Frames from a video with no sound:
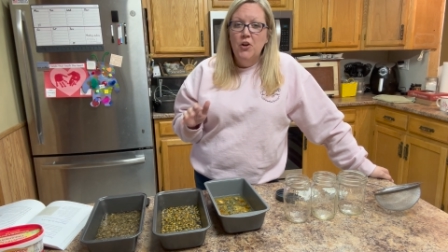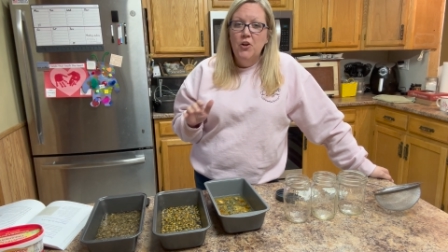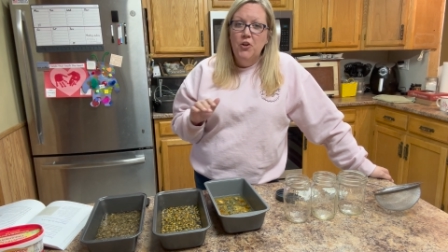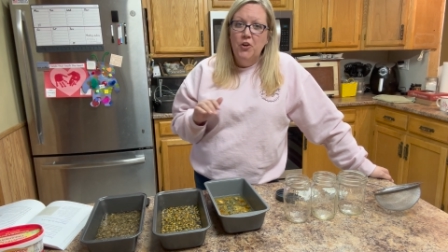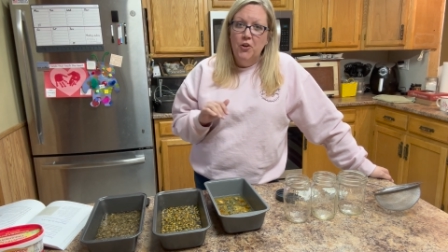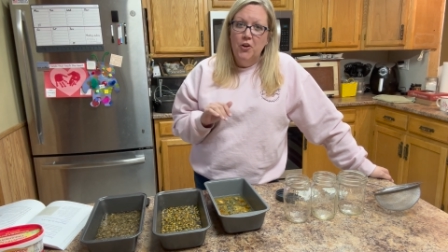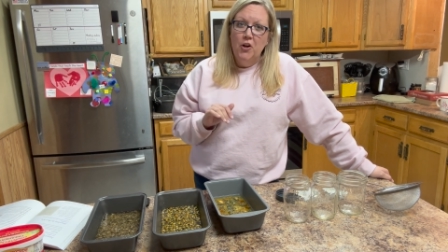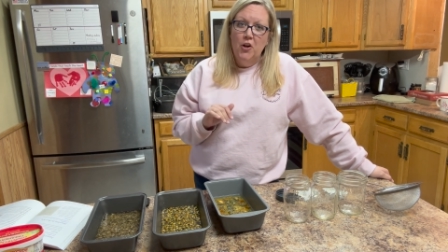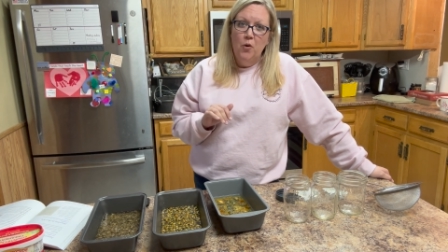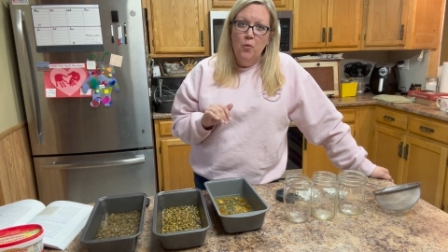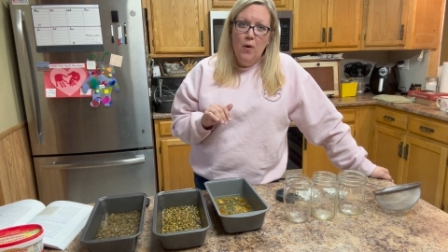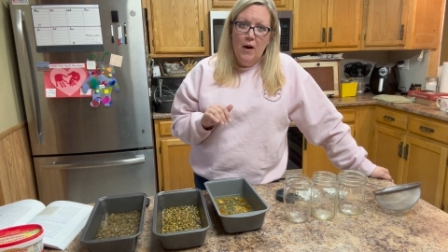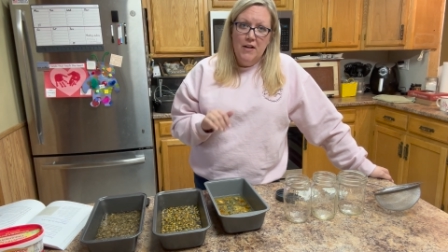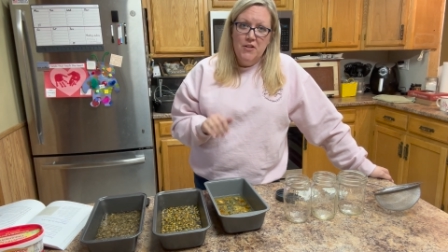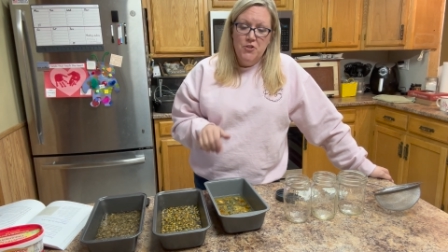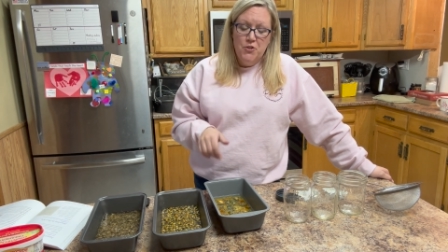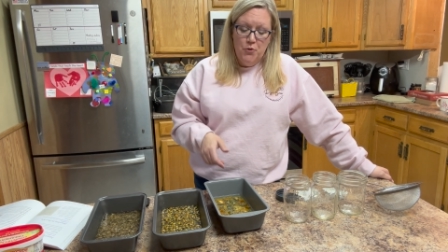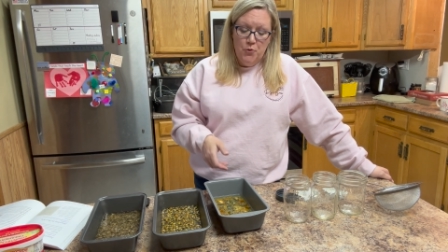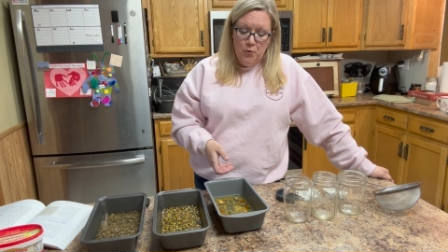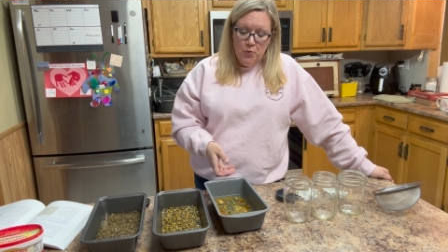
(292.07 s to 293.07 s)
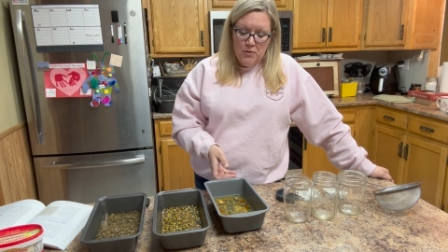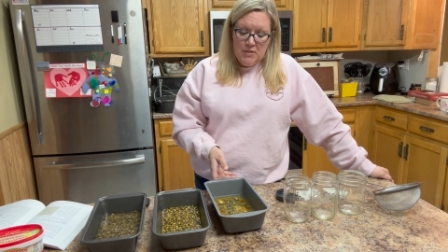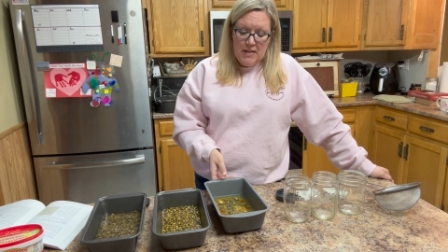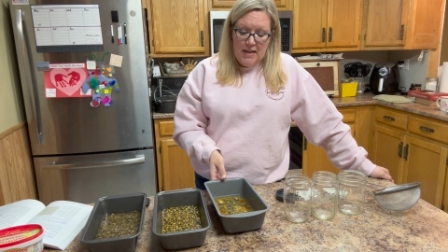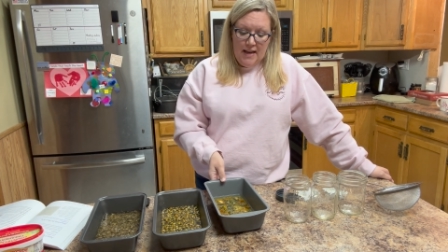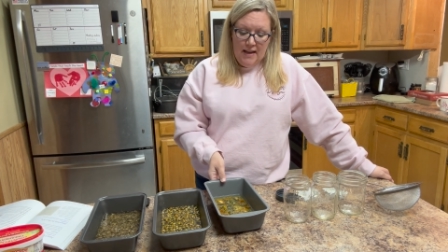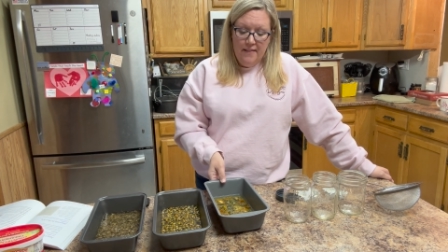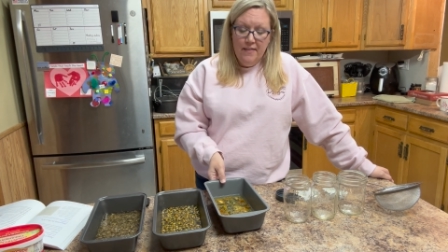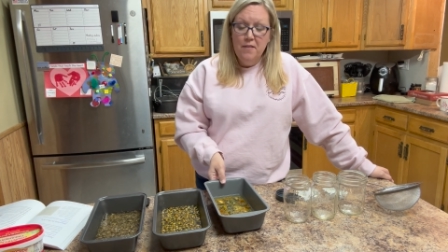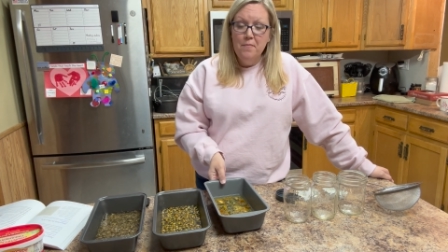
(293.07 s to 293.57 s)
you're going to want to
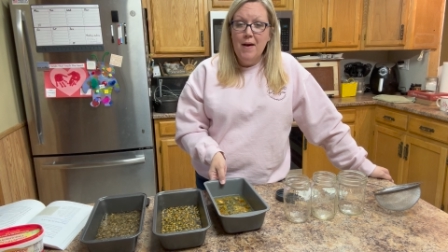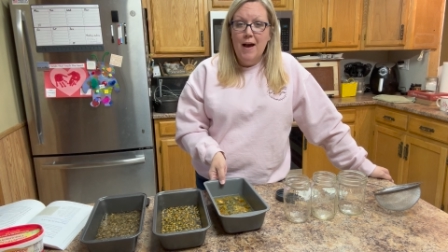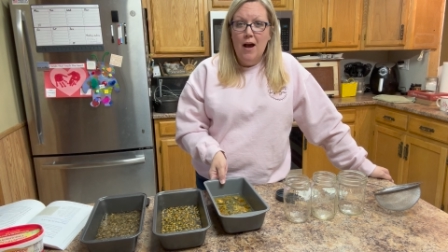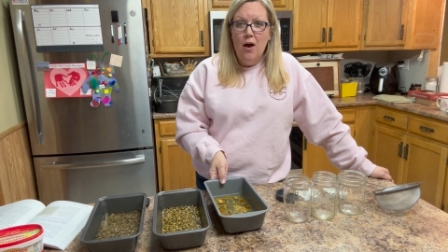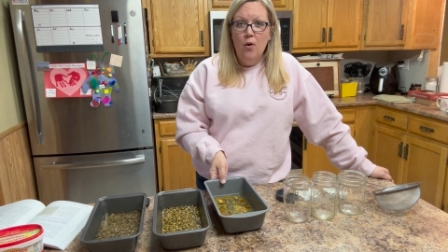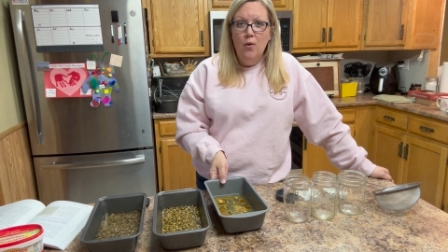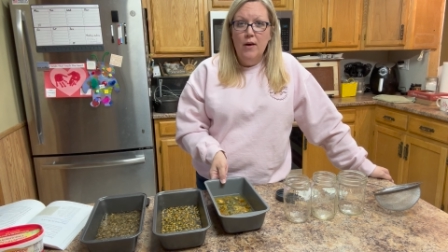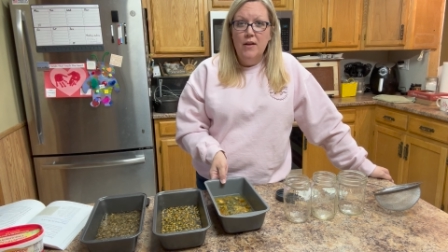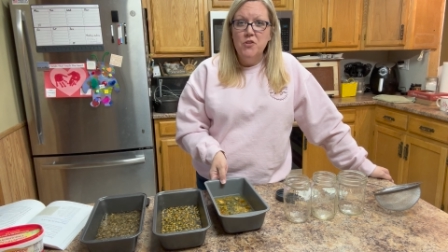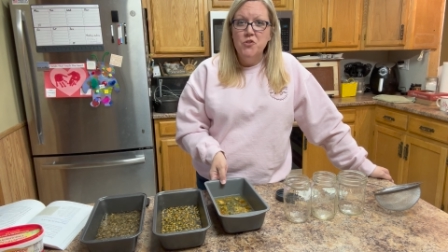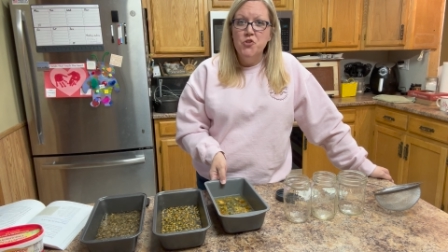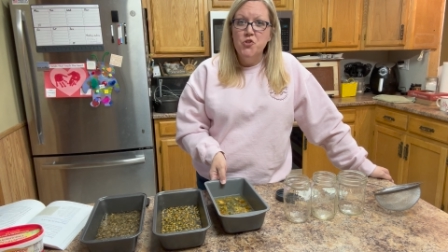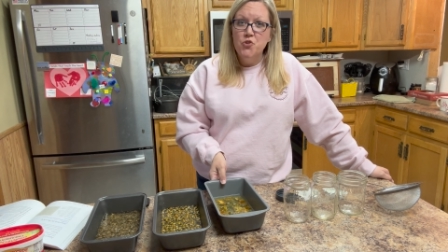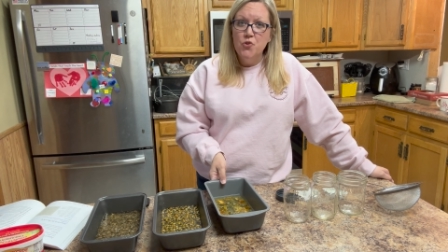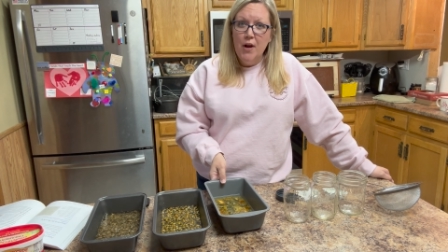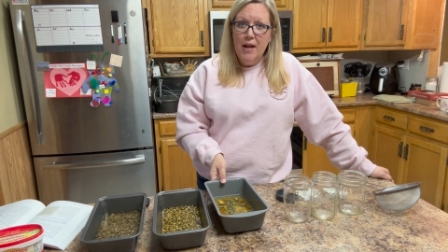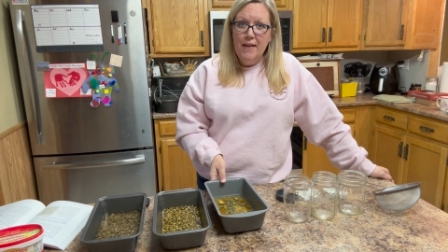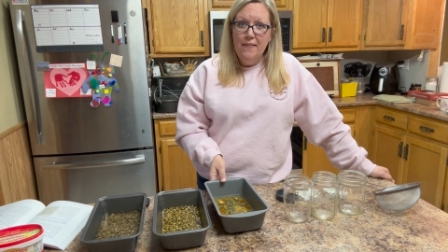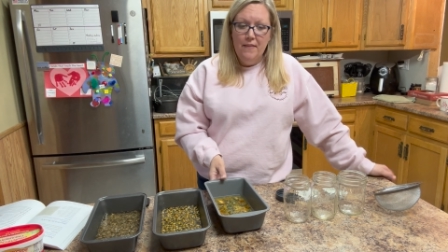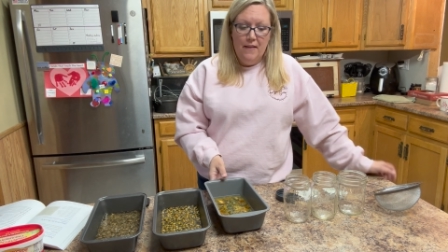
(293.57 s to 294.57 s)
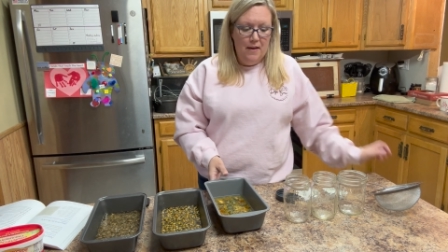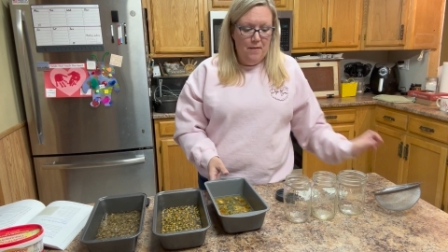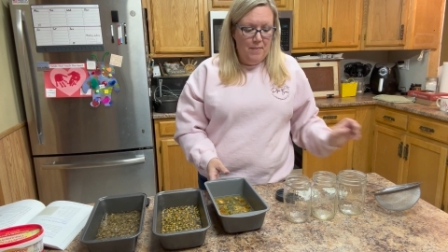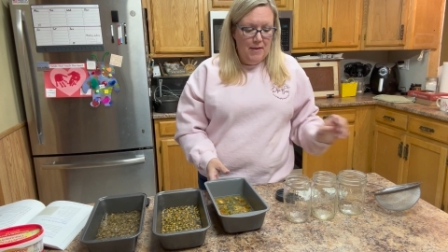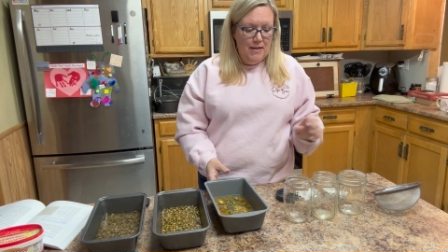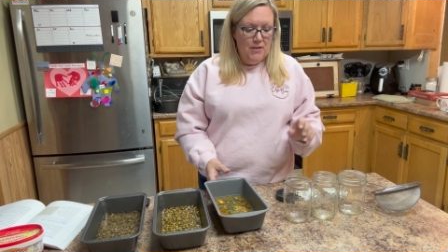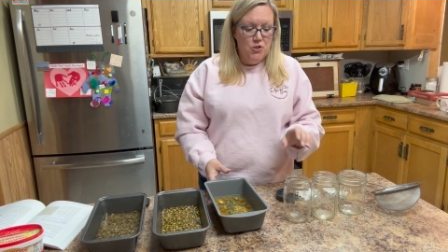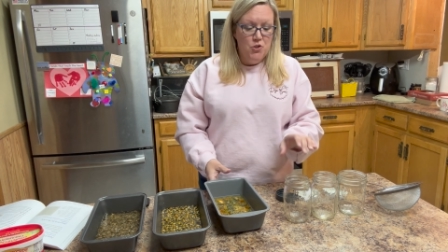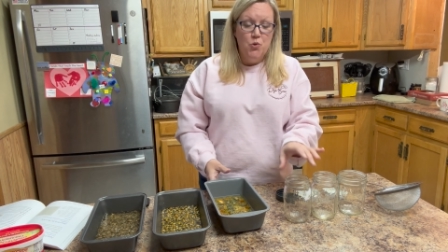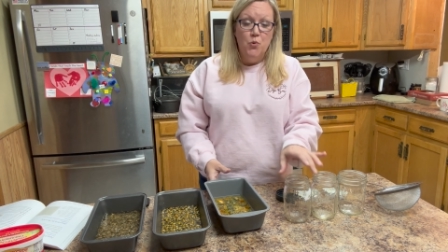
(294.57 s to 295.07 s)
take them out and strain them
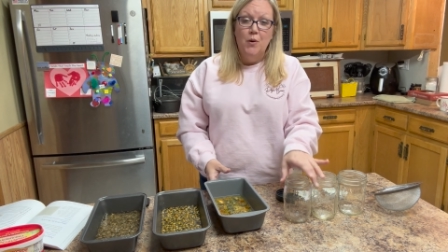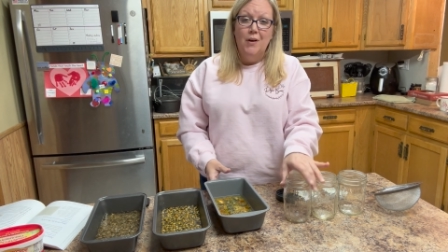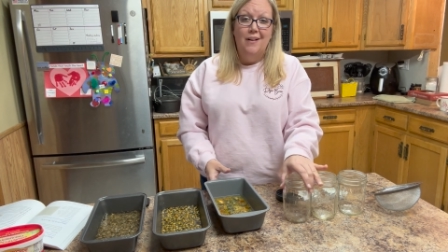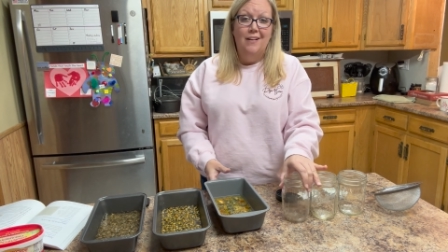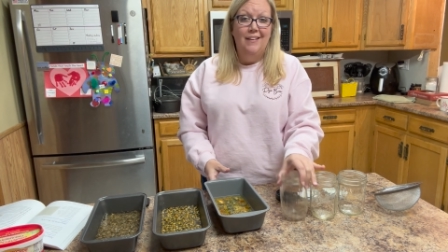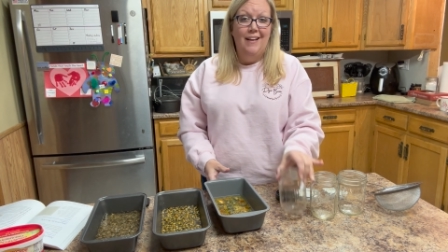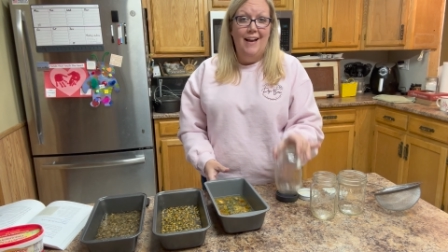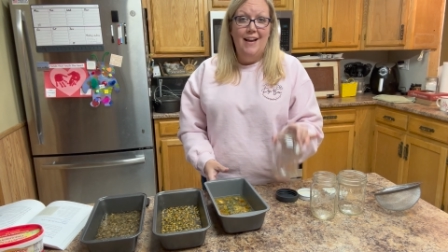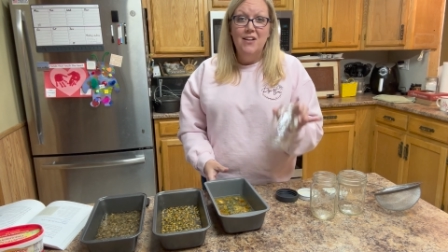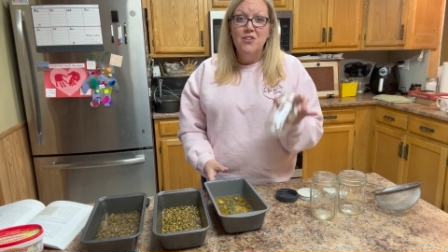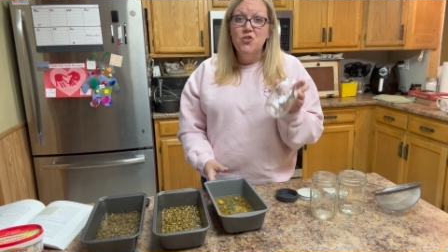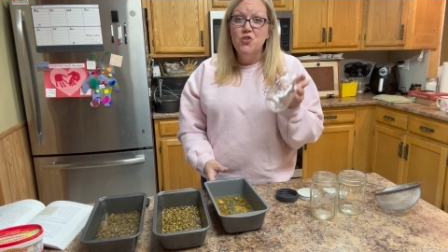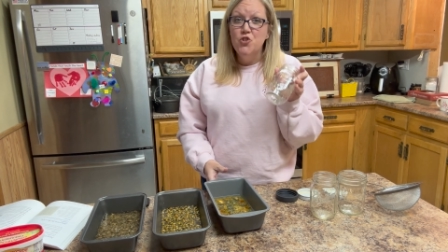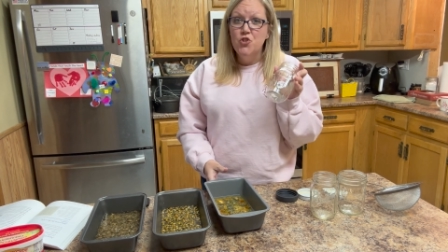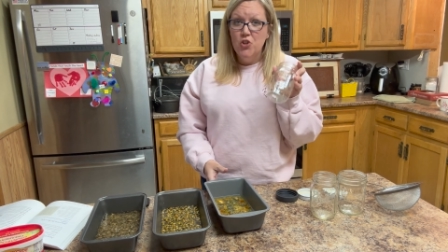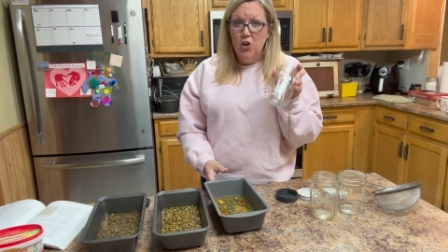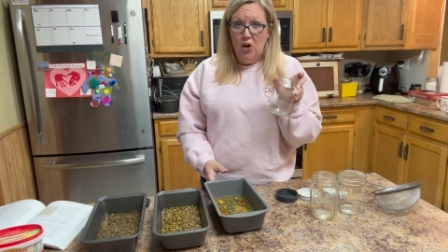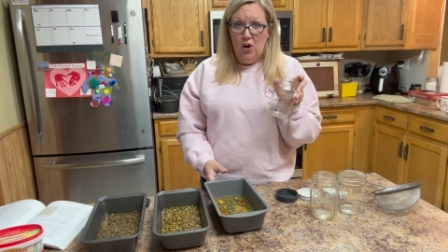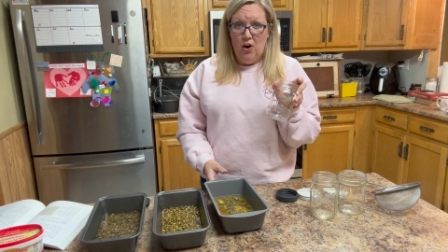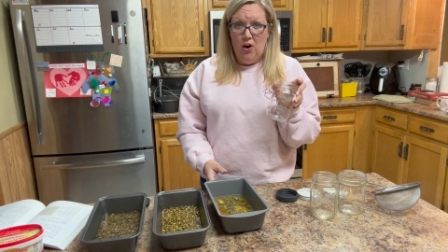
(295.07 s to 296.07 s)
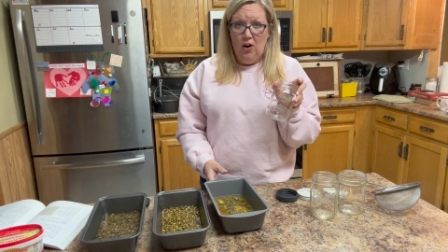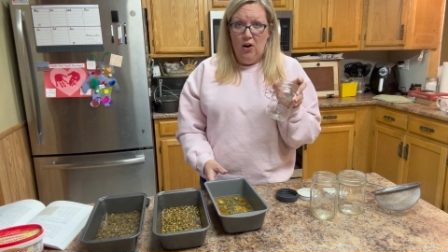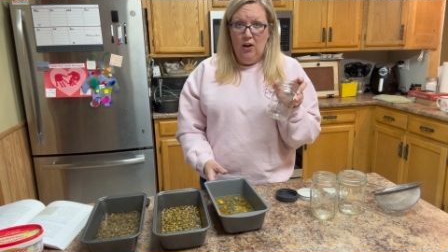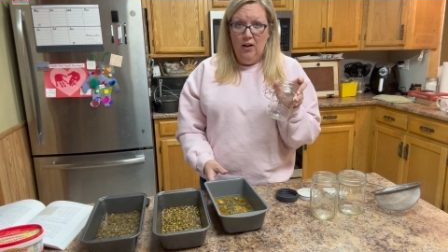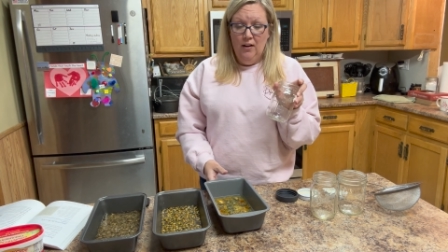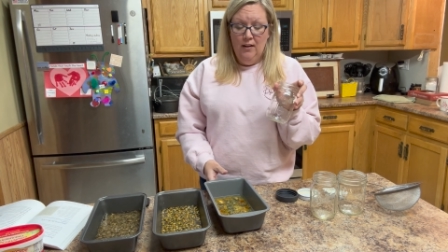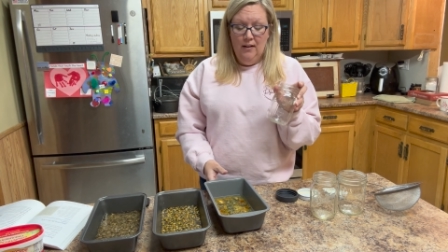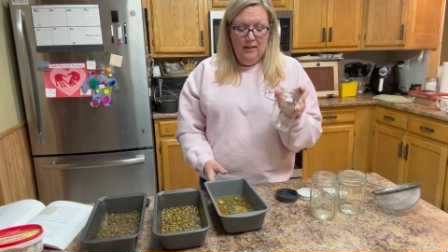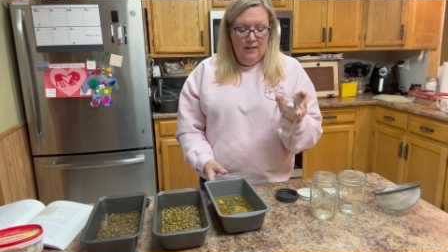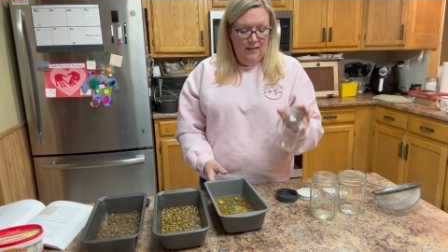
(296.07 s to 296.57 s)
into a glass jar